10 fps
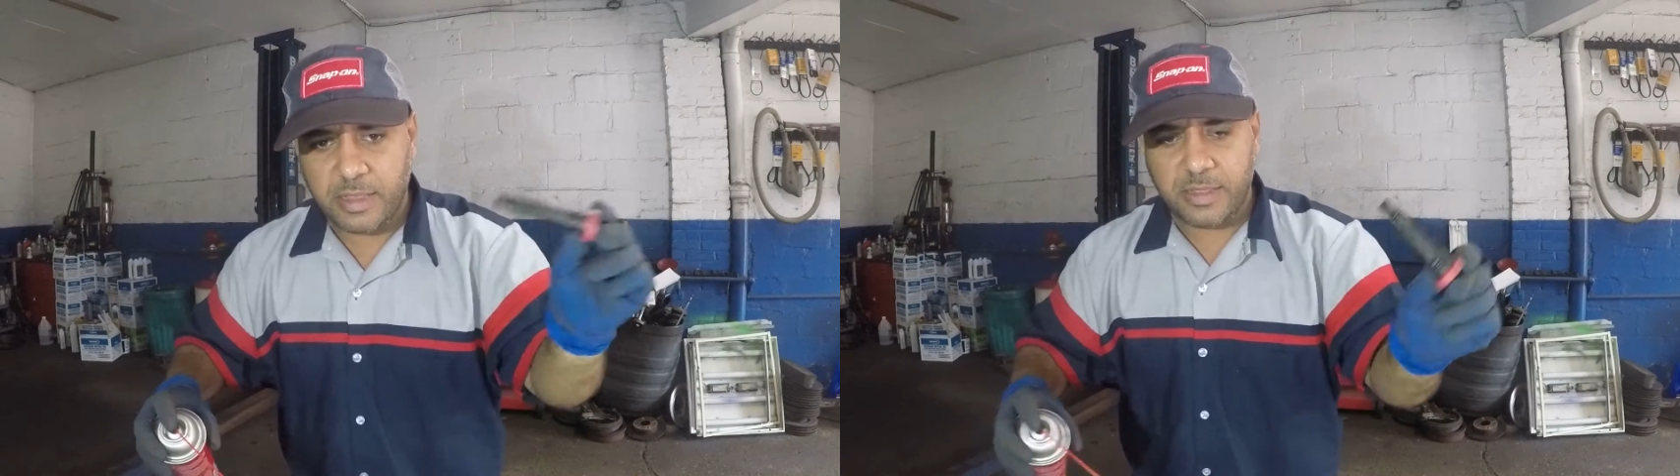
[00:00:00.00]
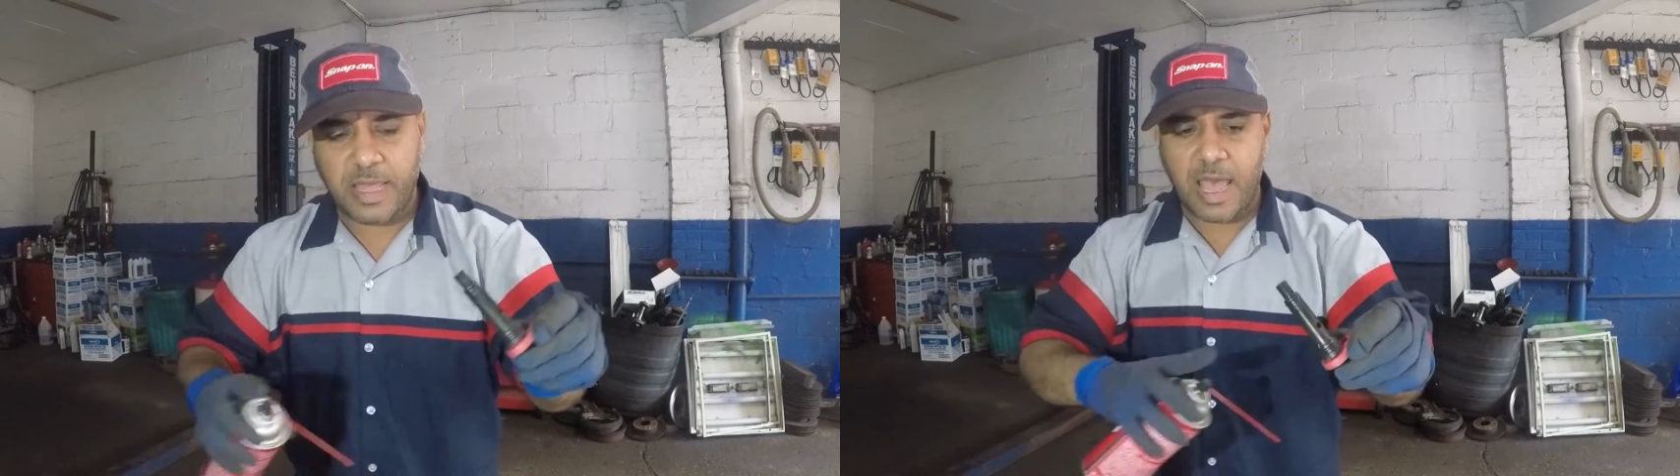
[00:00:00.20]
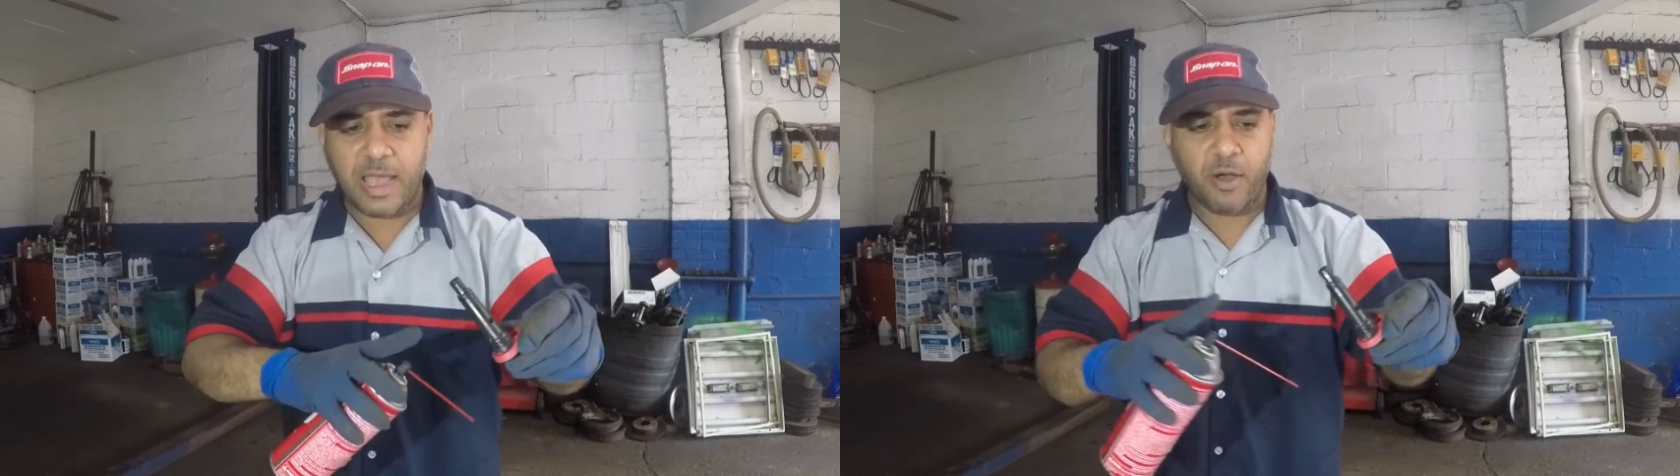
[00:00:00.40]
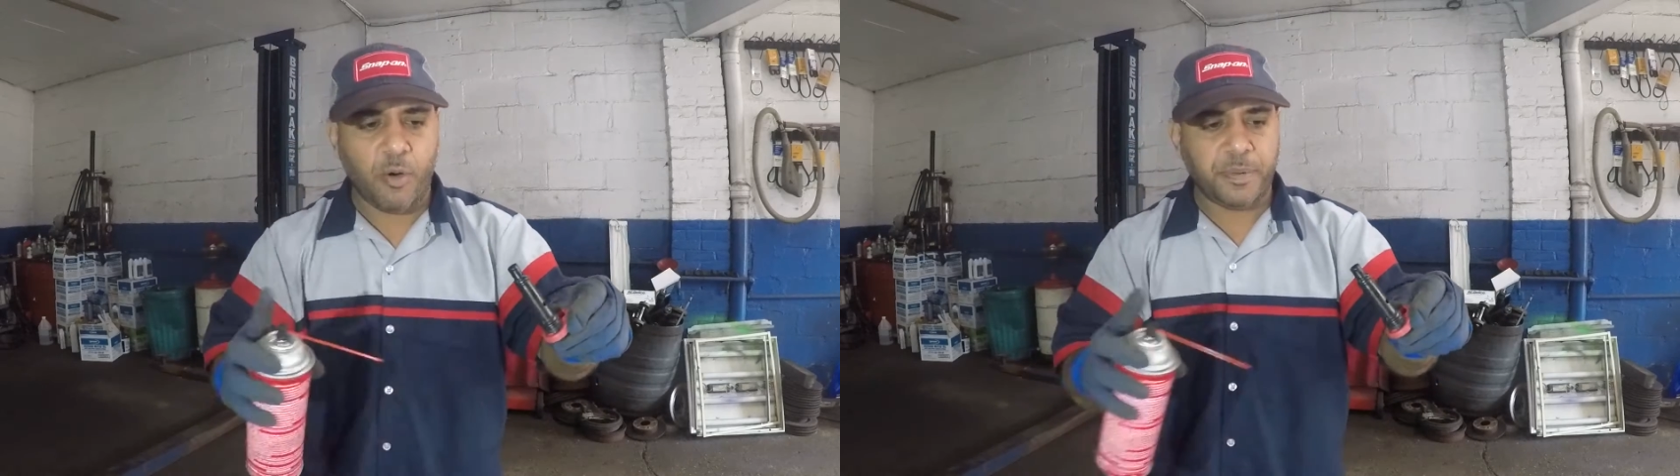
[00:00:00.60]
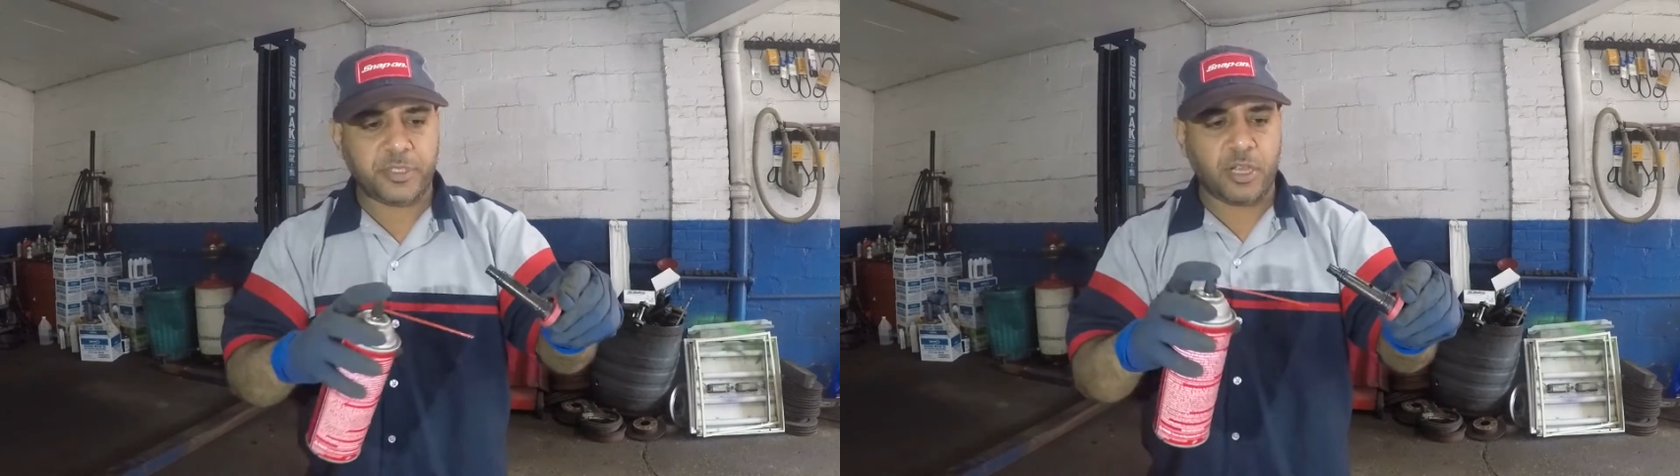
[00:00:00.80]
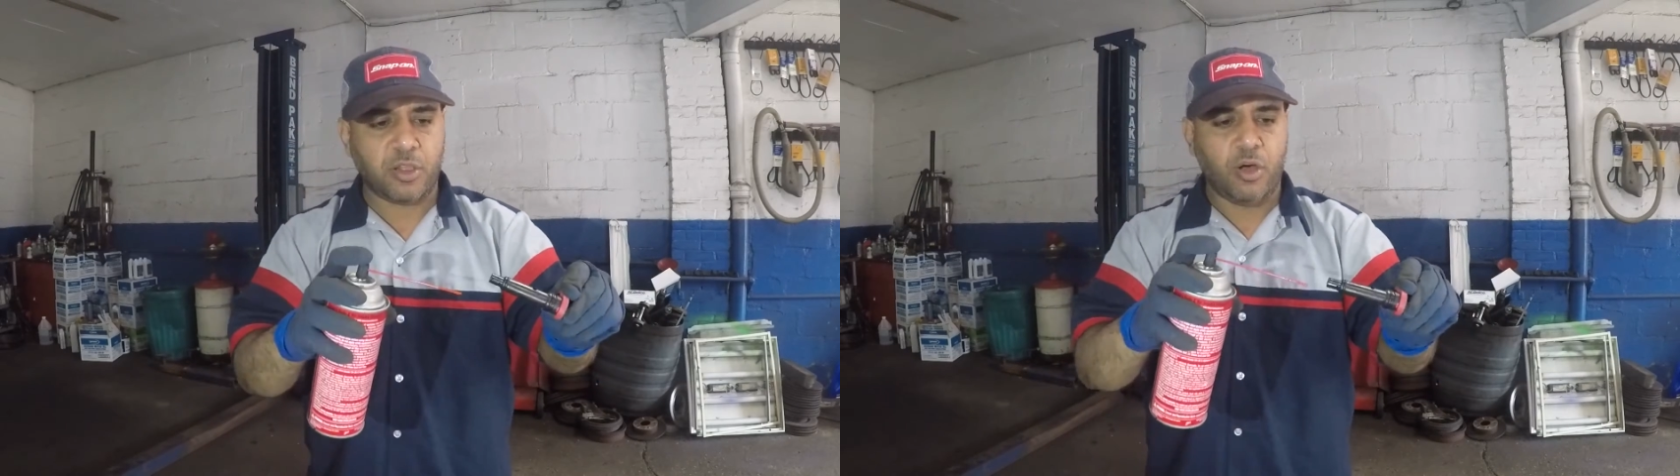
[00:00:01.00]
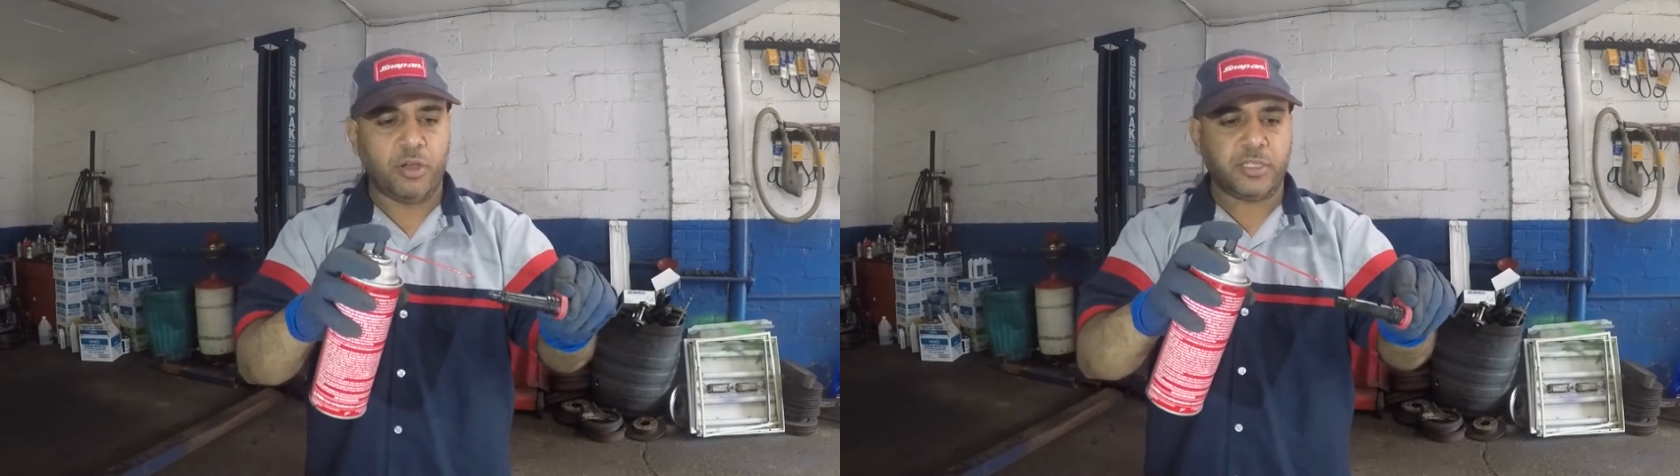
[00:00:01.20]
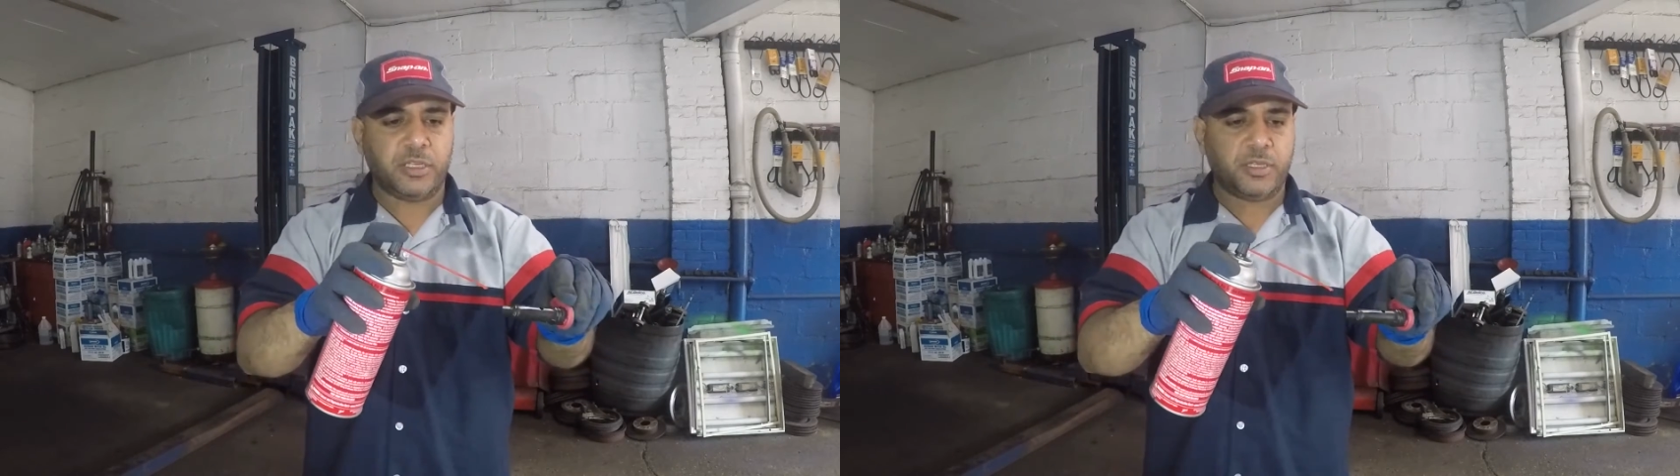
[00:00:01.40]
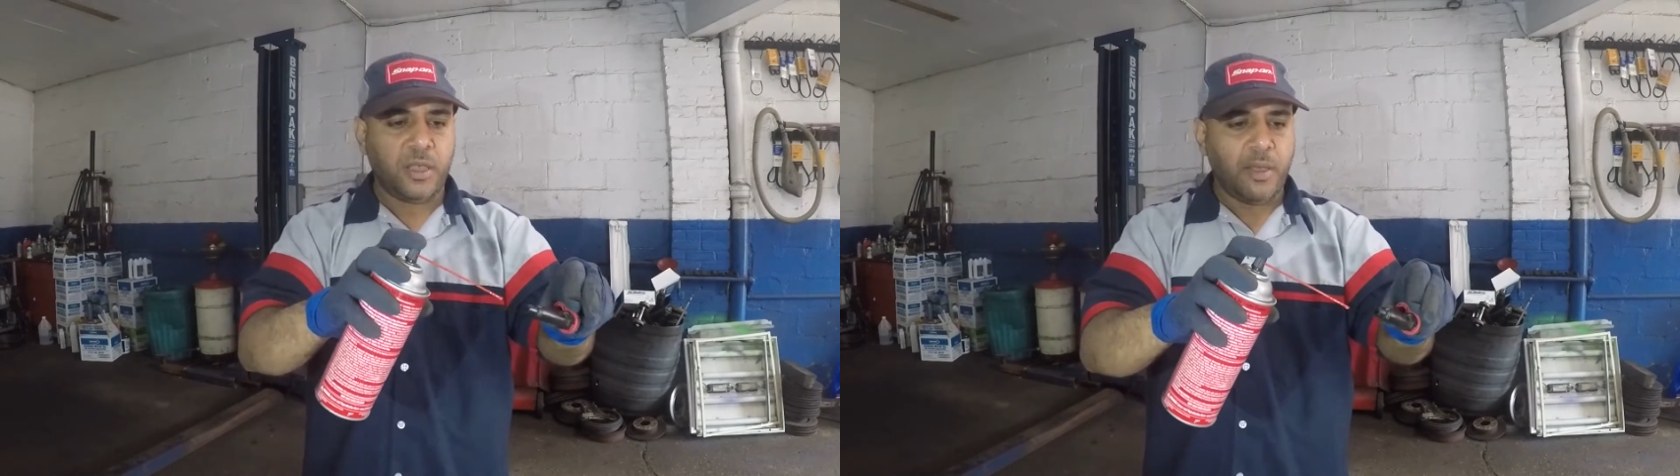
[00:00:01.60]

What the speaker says: that opens and closes,